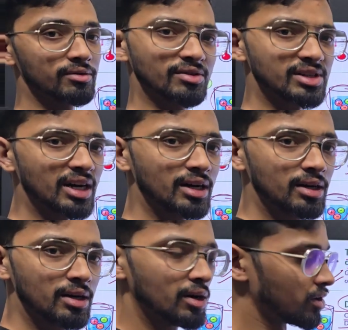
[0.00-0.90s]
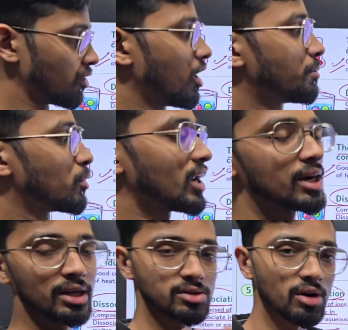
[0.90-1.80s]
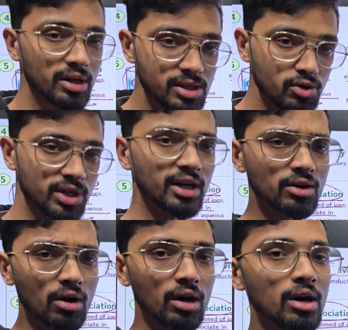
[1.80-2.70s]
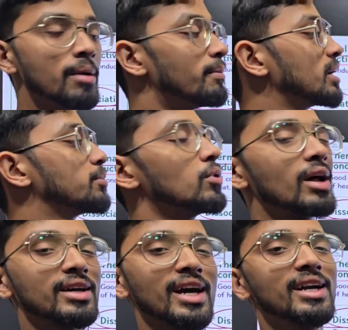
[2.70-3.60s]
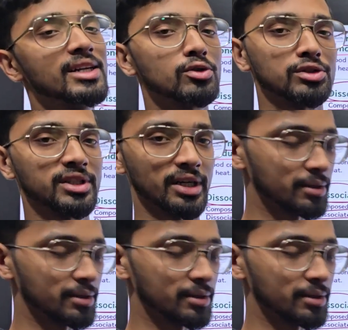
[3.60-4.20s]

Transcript: We have studied. Non-polar does not dissociate at all, but polar can dissociate.